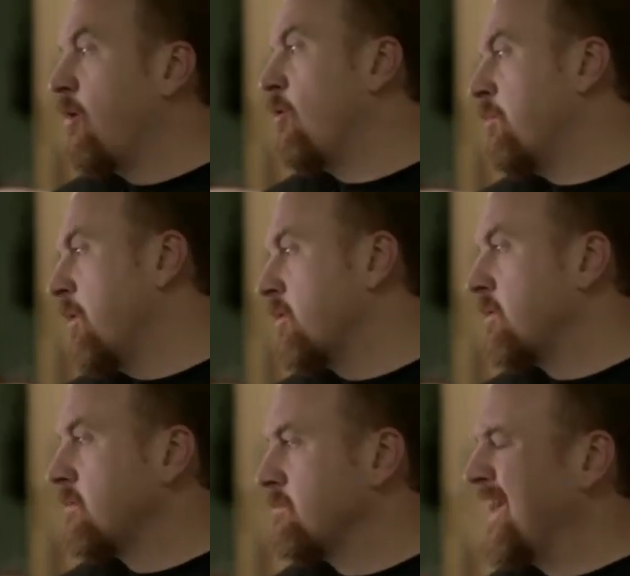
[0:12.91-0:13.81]
No whole
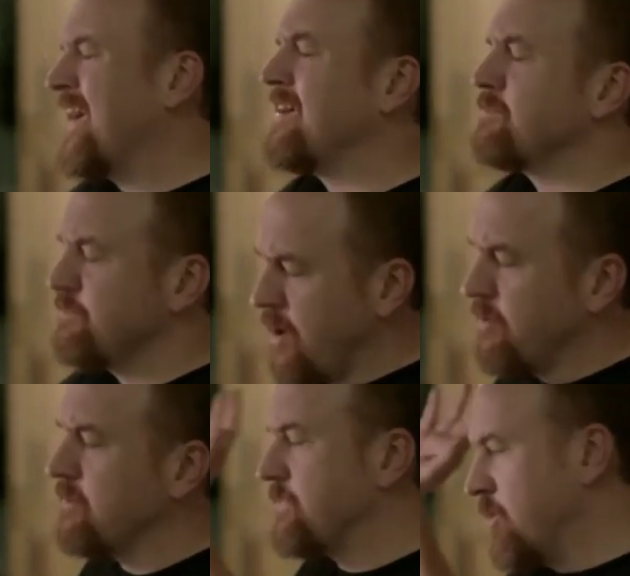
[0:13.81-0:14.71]
milk. Yeah,
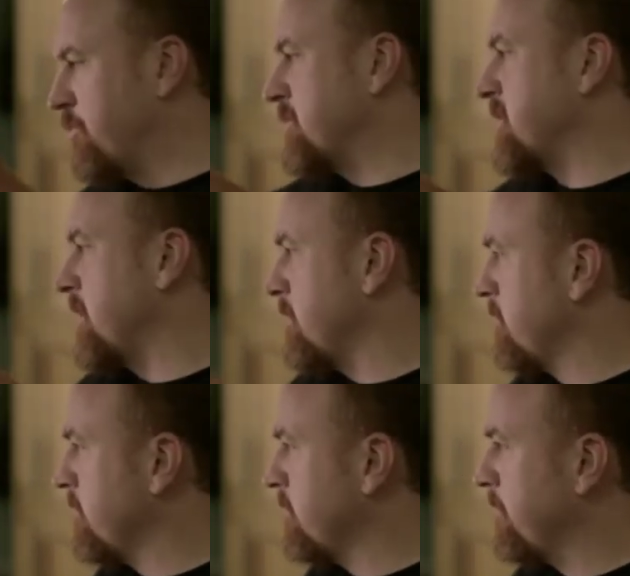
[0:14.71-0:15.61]

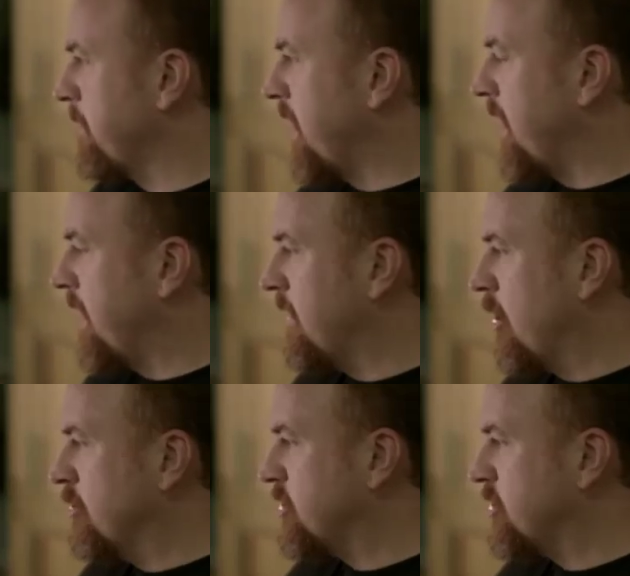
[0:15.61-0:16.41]
2%. And